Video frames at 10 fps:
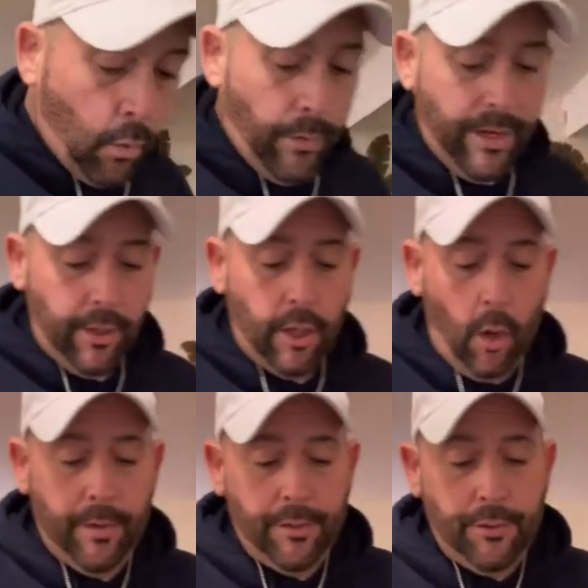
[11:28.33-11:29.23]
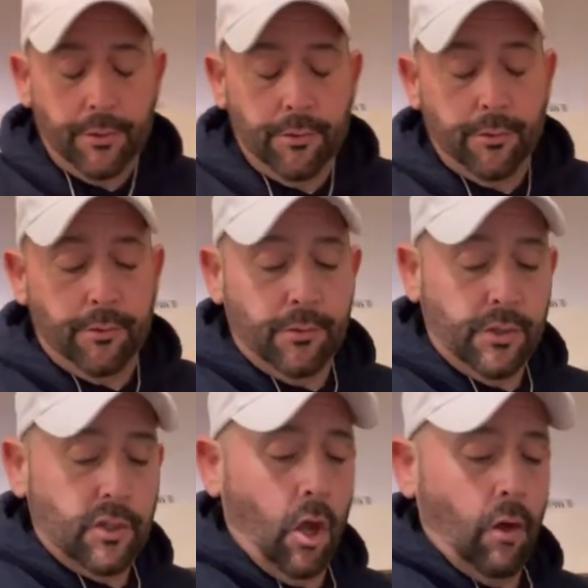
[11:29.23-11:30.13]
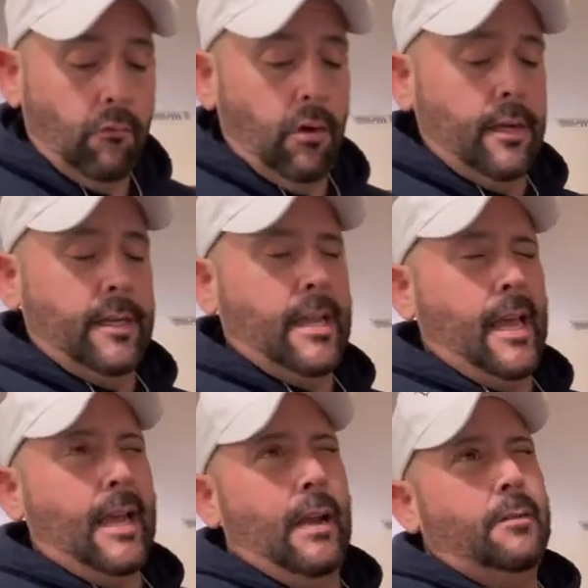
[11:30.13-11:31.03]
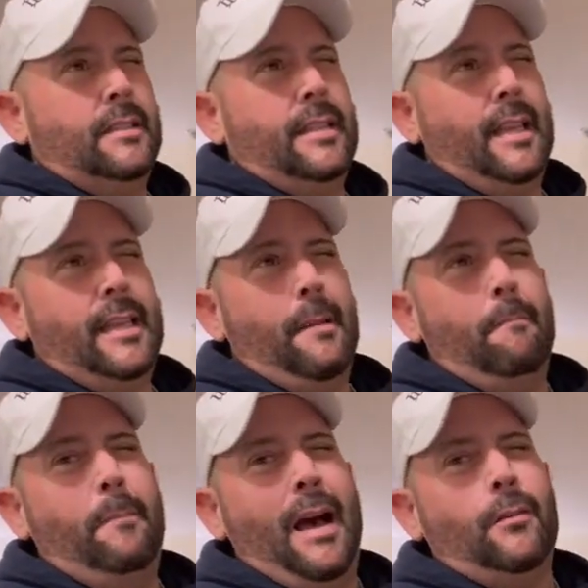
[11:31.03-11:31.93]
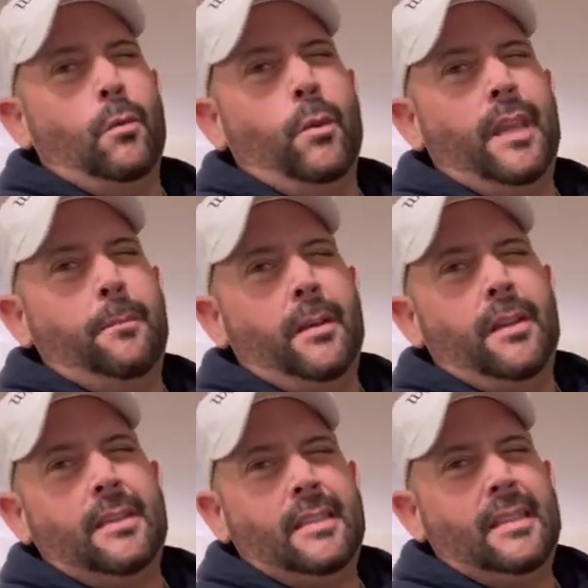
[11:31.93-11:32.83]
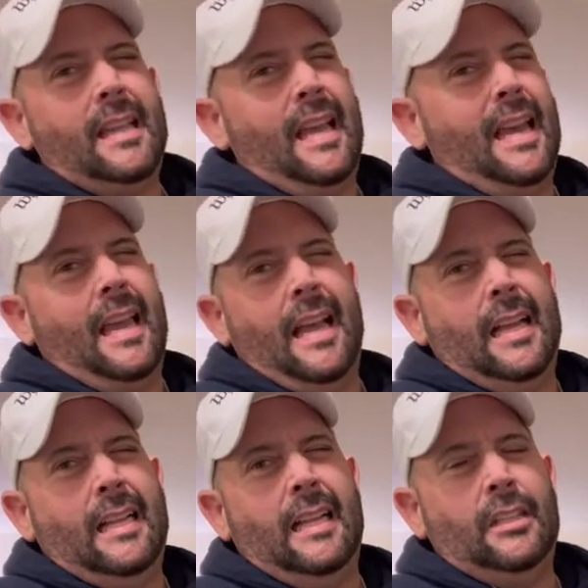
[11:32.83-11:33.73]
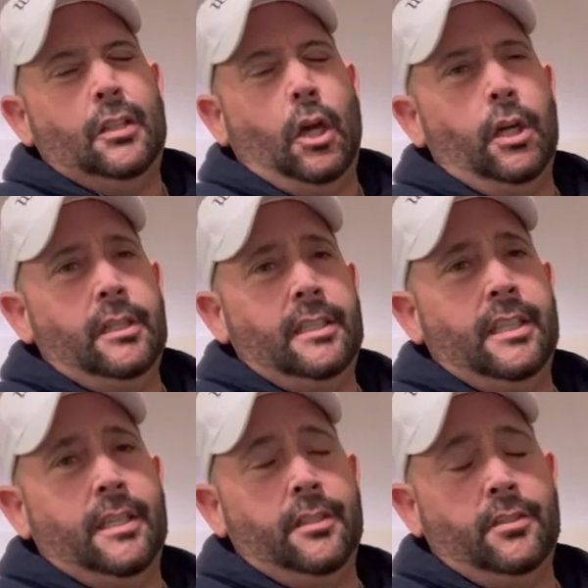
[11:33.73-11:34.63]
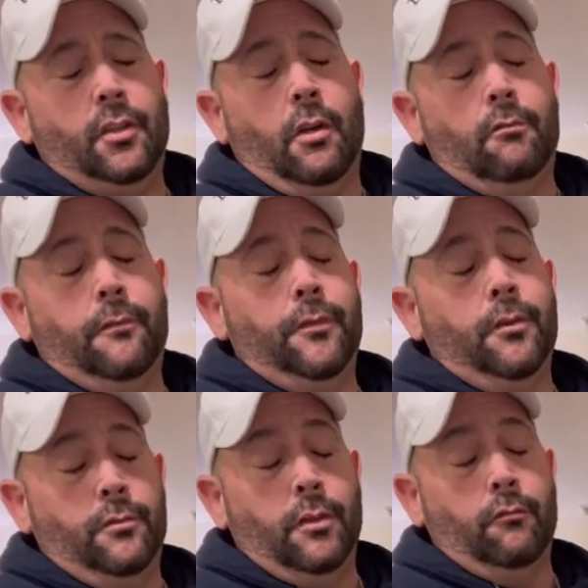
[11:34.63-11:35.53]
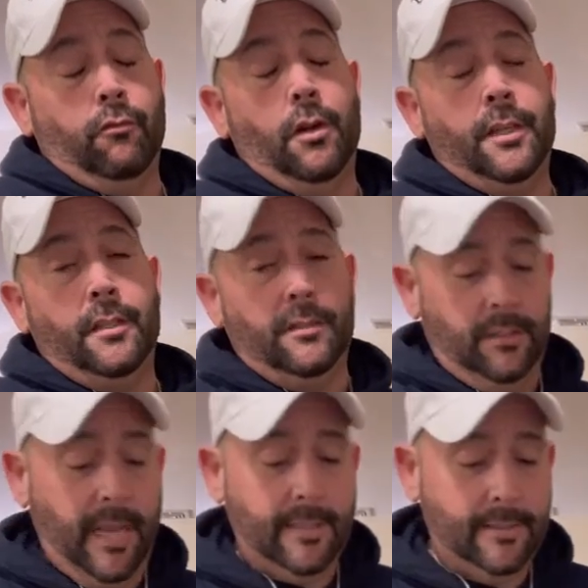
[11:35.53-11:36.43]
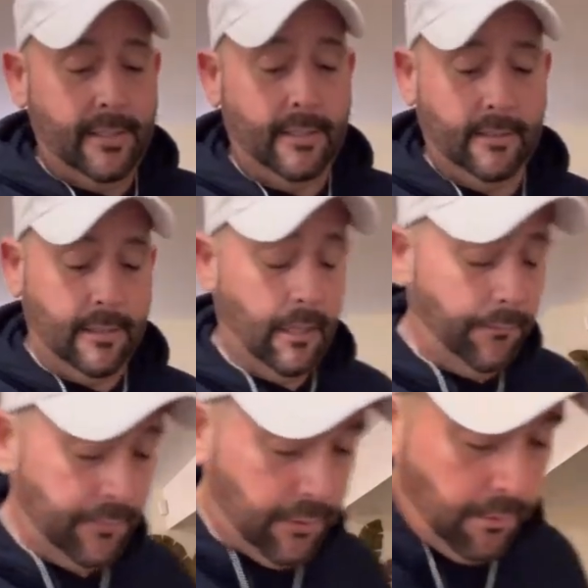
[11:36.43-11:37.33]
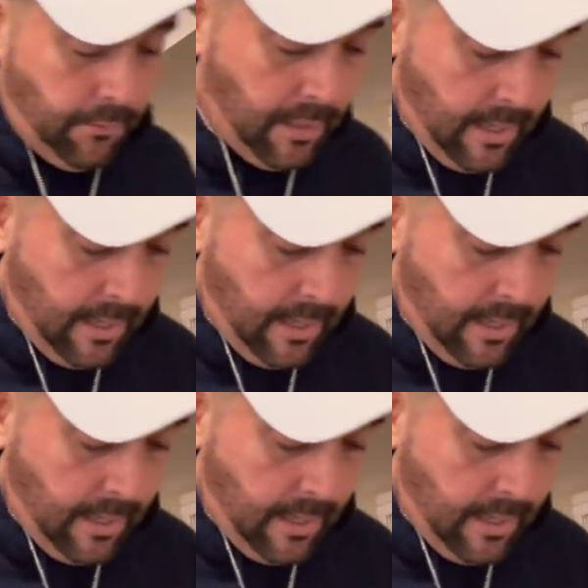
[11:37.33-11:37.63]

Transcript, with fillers: we are going to start running that, I would say, in about a week because I got a ton of gear to start review, you know, running and testing and stuff. So,